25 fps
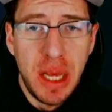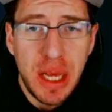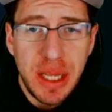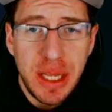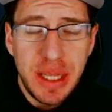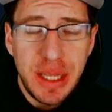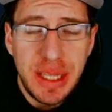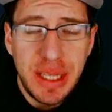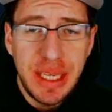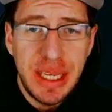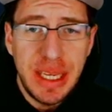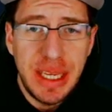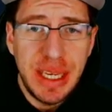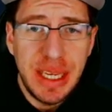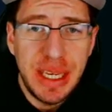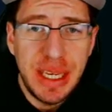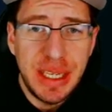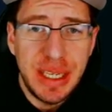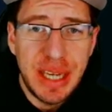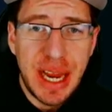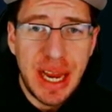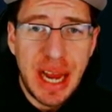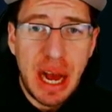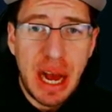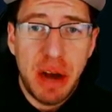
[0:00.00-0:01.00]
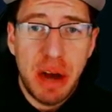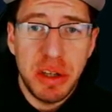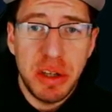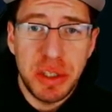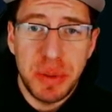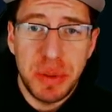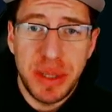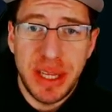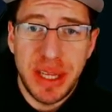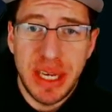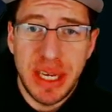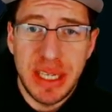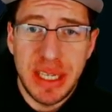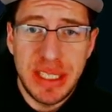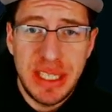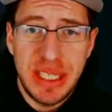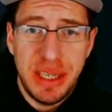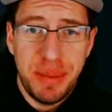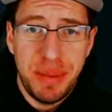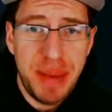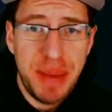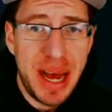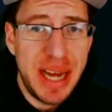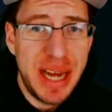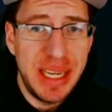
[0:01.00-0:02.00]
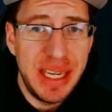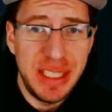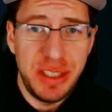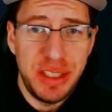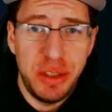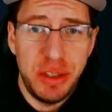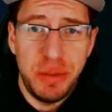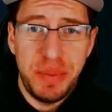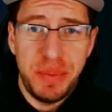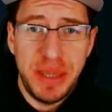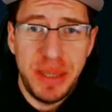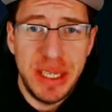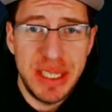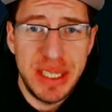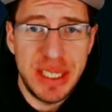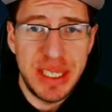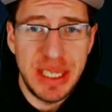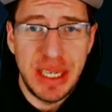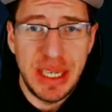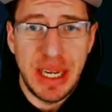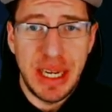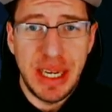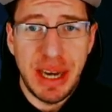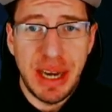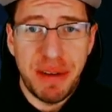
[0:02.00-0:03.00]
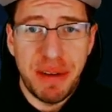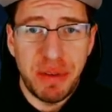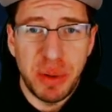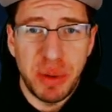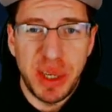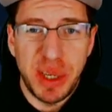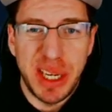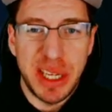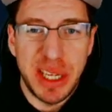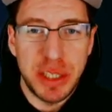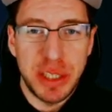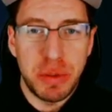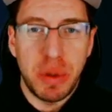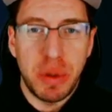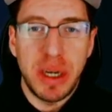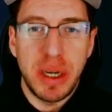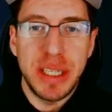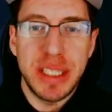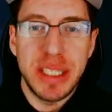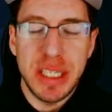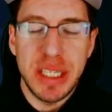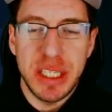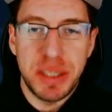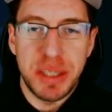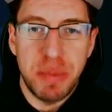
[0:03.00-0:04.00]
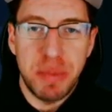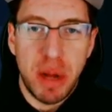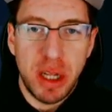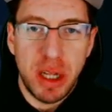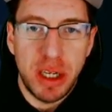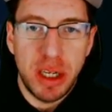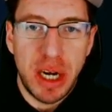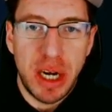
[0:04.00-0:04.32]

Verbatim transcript: the house with Tiamat and Dupius and everyone else, where it's the smaller